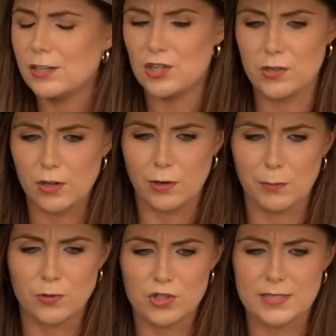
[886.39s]
to the
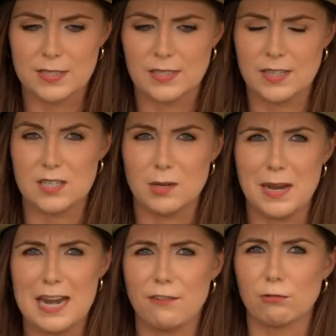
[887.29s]
criminal justice system and
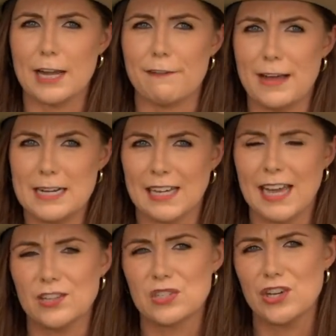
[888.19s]
never reoffend
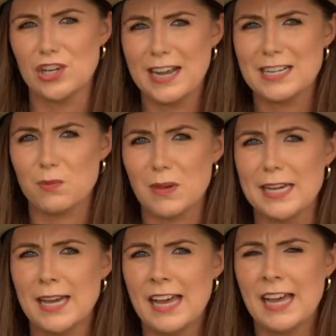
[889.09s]
again, so you need to be
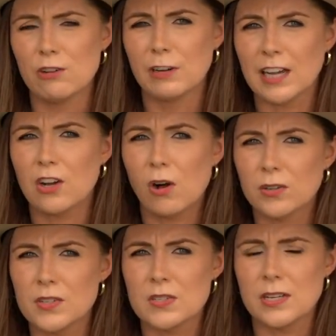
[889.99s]
really
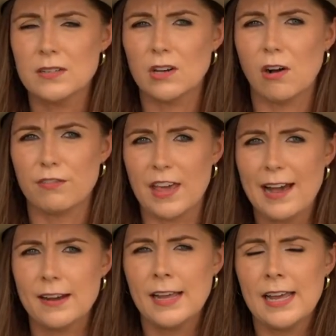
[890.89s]
cognizant of that.